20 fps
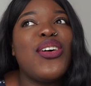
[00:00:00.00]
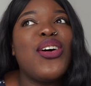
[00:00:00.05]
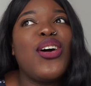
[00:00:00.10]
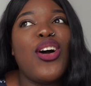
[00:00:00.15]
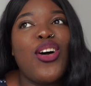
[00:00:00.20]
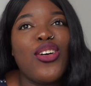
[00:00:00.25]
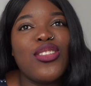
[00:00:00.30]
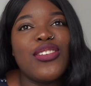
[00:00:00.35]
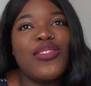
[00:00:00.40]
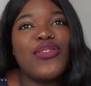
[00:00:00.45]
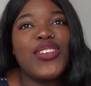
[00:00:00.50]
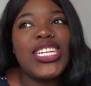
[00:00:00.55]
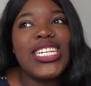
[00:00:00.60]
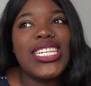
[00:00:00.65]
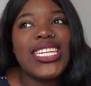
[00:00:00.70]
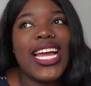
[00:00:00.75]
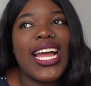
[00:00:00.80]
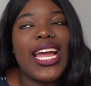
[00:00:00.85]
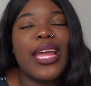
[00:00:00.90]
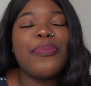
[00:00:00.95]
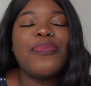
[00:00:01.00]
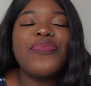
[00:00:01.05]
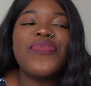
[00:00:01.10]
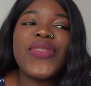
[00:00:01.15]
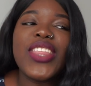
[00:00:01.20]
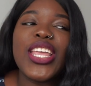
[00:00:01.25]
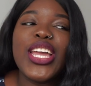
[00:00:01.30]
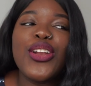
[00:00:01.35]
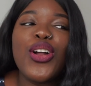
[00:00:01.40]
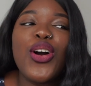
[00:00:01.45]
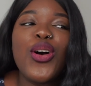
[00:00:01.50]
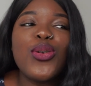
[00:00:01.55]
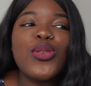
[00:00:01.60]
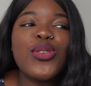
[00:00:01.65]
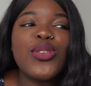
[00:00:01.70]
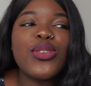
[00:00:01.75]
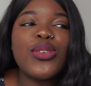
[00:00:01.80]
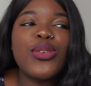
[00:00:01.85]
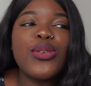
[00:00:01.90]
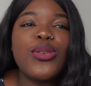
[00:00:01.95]
all the free time and
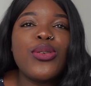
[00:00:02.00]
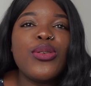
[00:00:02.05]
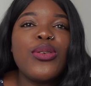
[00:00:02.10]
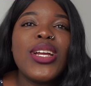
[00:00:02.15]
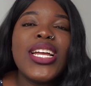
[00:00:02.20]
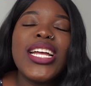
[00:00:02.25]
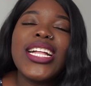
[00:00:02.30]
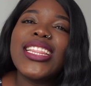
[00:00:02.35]
also